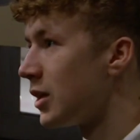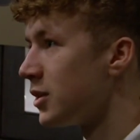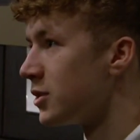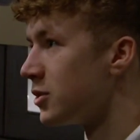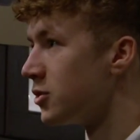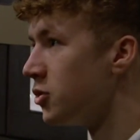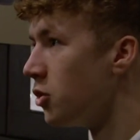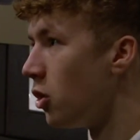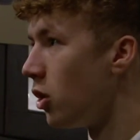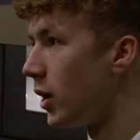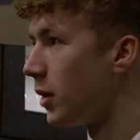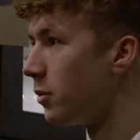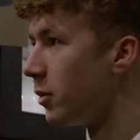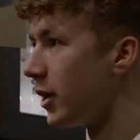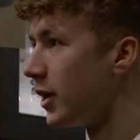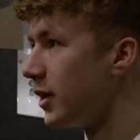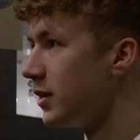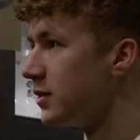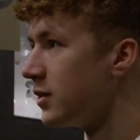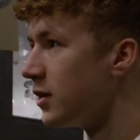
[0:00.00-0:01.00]
That is not how
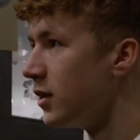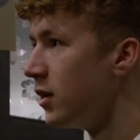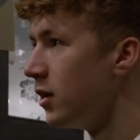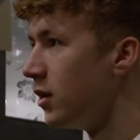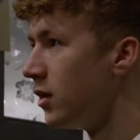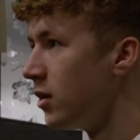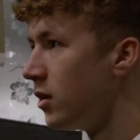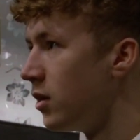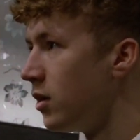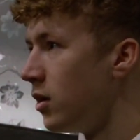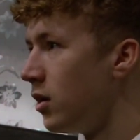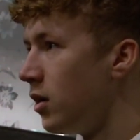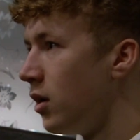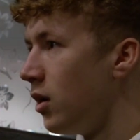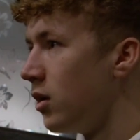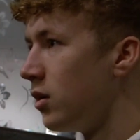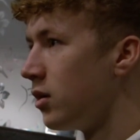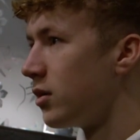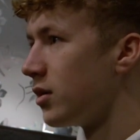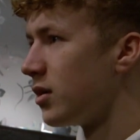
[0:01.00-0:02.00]
it is.
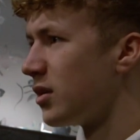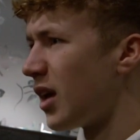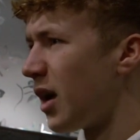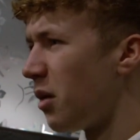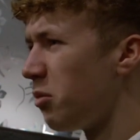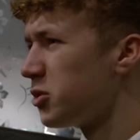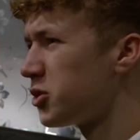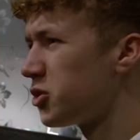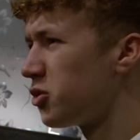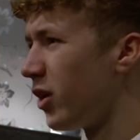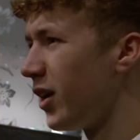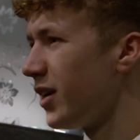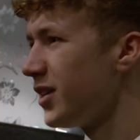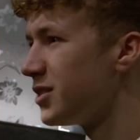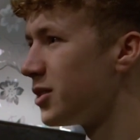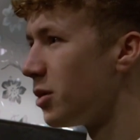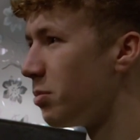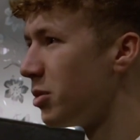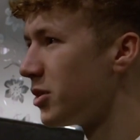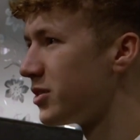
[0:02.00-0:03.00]
I was trying
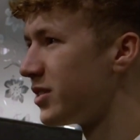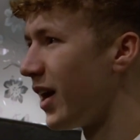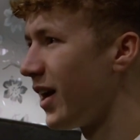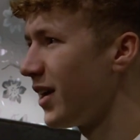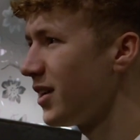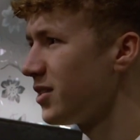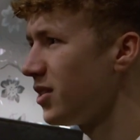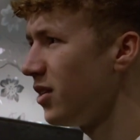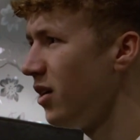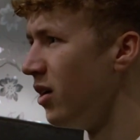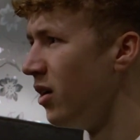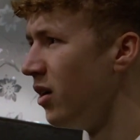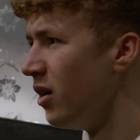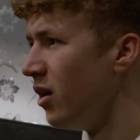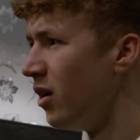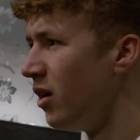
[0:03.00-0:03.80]
to protect her.